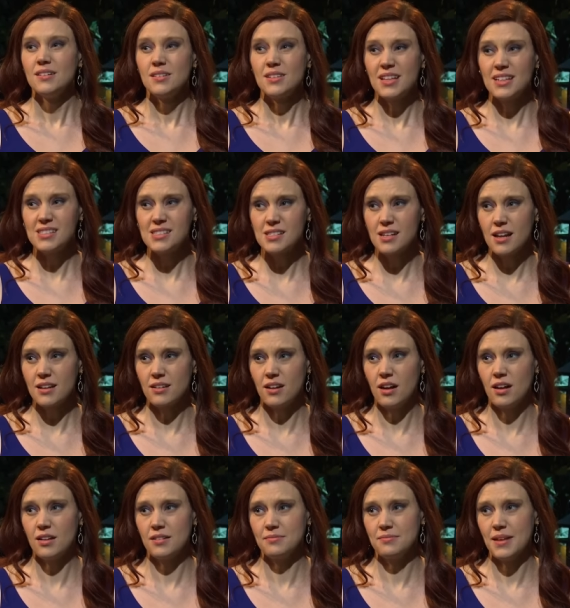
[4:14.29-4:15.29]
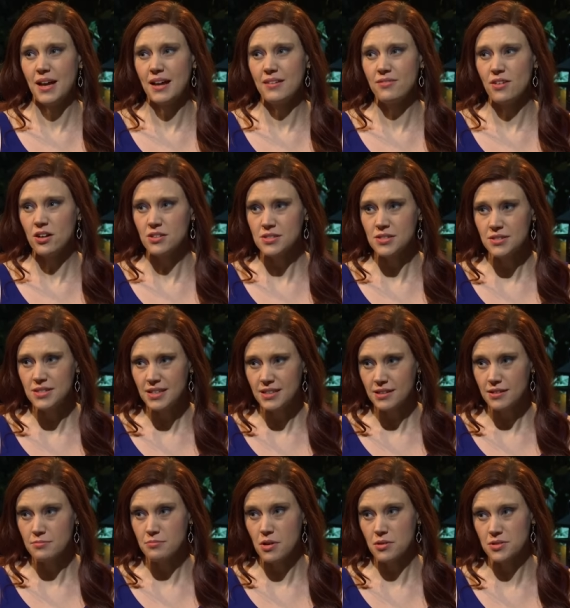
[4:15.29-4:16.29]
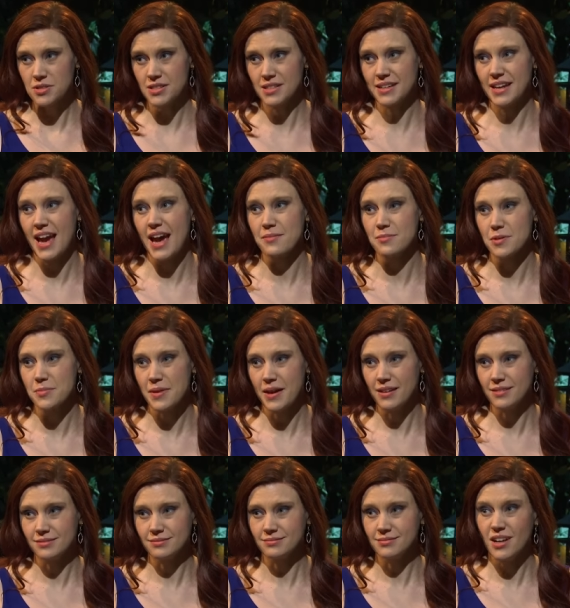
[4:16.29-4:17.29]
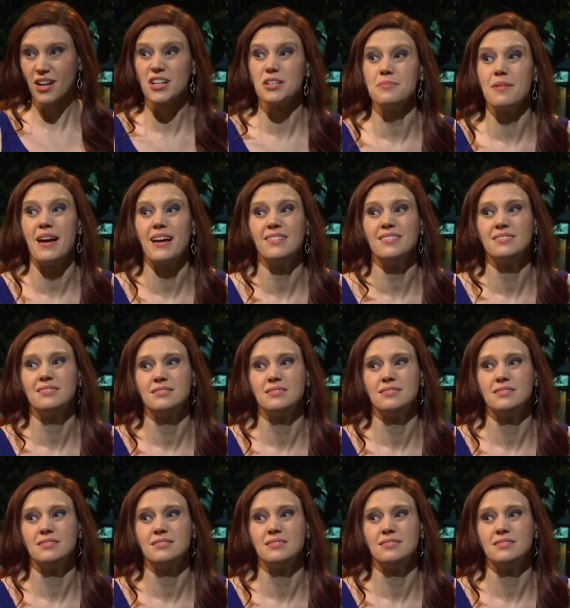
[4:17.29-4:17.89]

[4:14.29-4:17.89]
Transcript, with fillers: That's not all. I've also dated most of the cameramen. Are you mad?